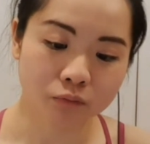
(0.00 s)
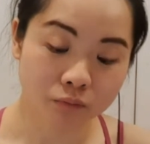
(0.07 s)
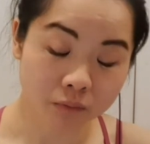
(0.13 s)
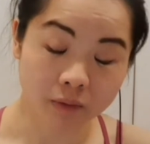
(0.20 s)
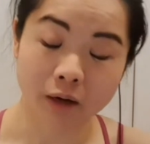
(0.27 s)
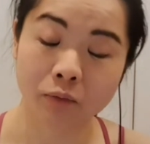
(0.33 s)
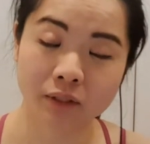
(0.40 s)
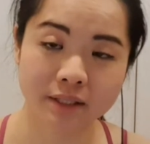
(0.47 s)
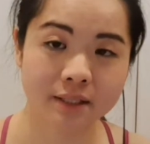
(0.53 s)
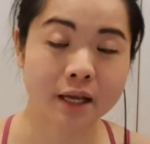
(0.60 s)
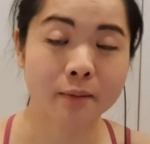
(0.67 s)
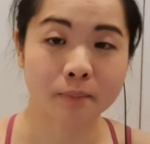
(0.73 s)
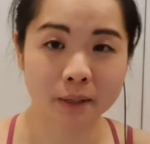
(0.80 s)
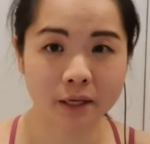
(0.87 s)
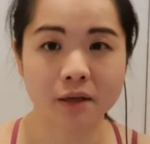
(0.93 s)
I would
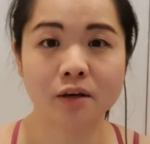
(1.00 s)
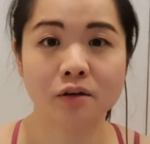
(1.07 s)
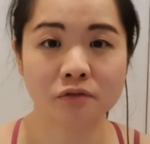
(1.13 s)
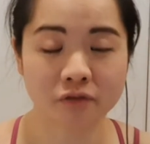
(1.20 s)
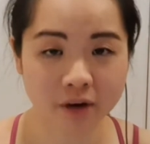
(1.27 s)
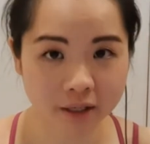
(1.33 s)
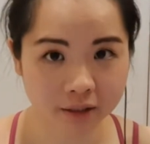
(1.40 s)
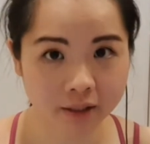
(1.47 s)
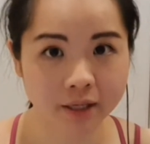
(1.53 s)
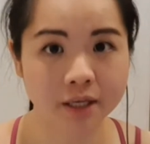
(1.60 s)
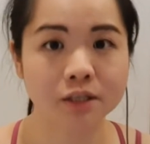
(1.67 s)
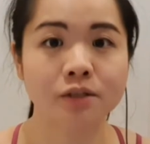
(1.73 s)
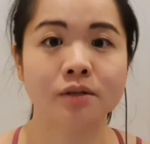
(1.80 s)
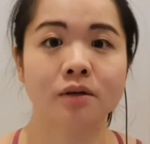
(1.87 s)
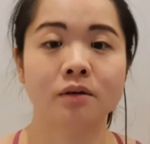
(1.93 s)
say, beginner friendly,
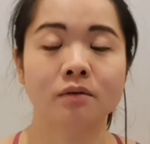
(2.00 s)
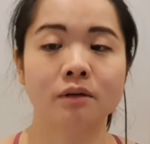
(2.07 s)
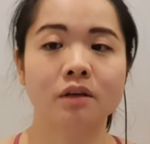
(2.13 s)
so